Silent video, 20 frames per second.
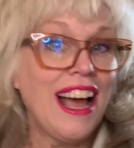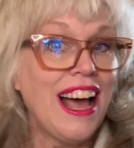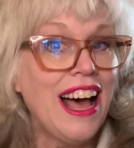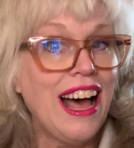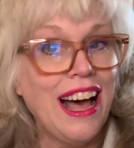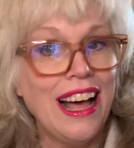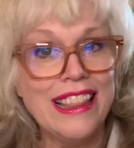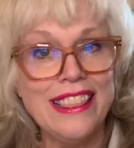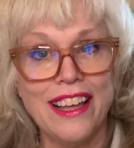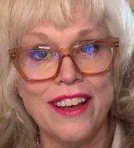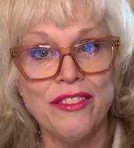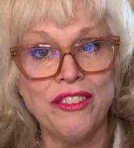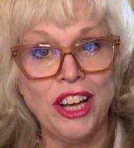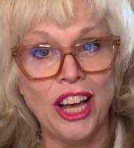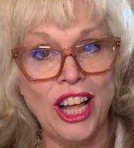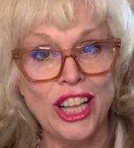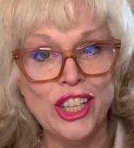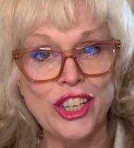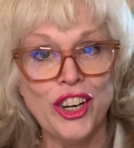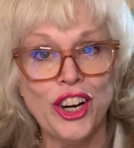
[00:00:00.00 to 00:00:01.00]
I love
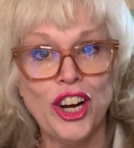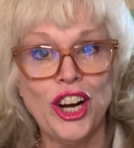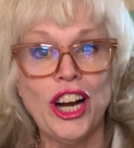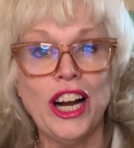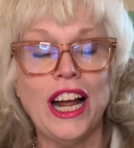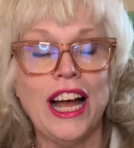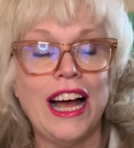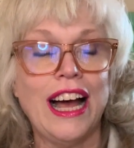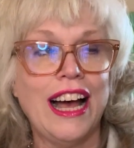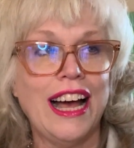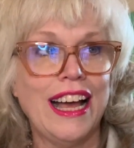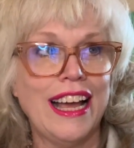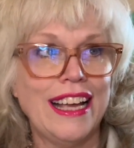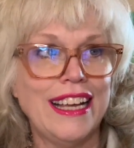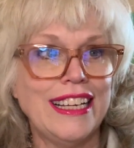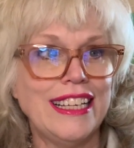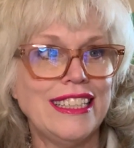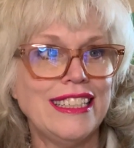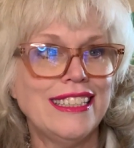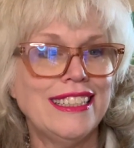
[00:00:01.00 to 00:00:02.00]
color.
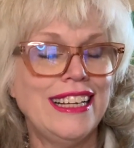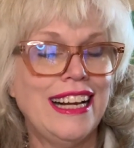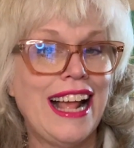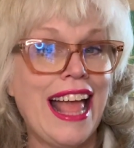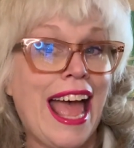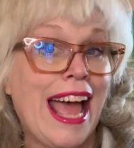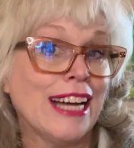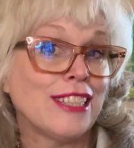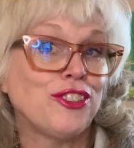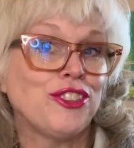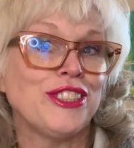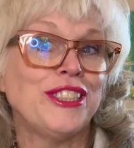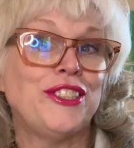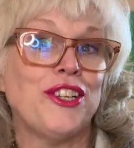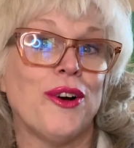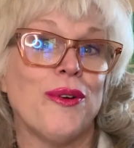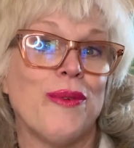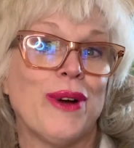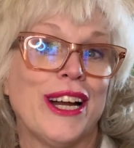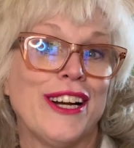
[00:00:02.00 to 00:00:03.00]
I actually
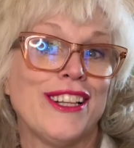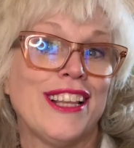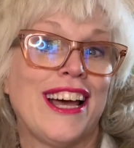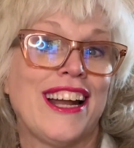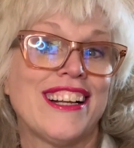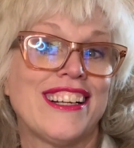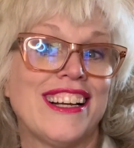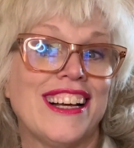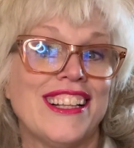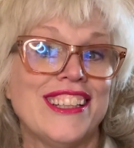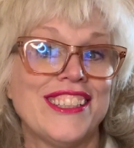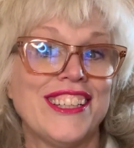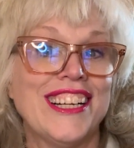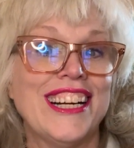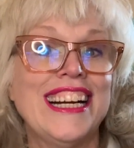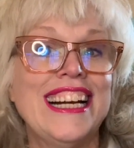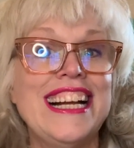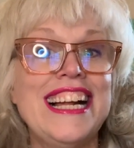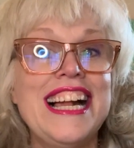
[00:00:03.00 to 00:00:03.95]
don't wear a lot of color,